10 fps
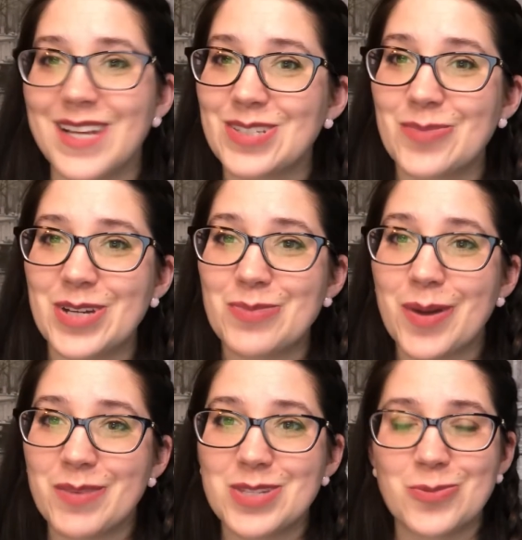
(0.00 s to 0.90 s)
Thanks so much,
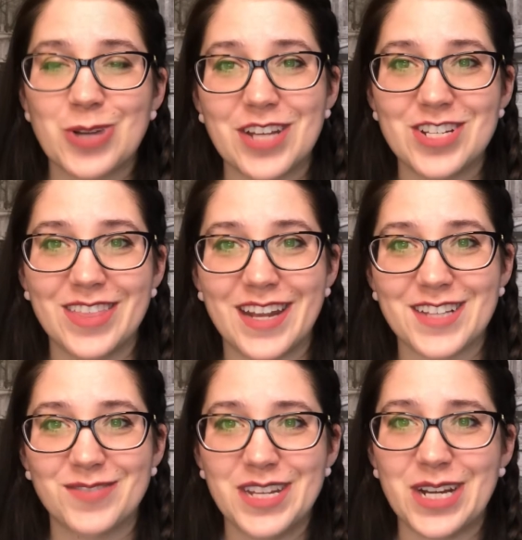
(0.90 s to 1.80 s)
mamas, and we'll catch you in the
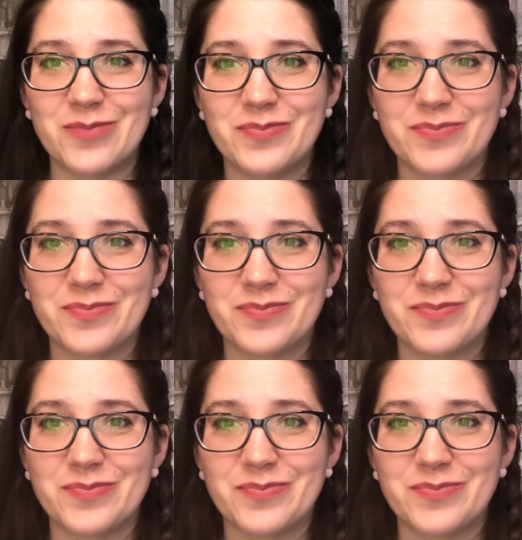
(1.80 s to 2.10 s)
next video.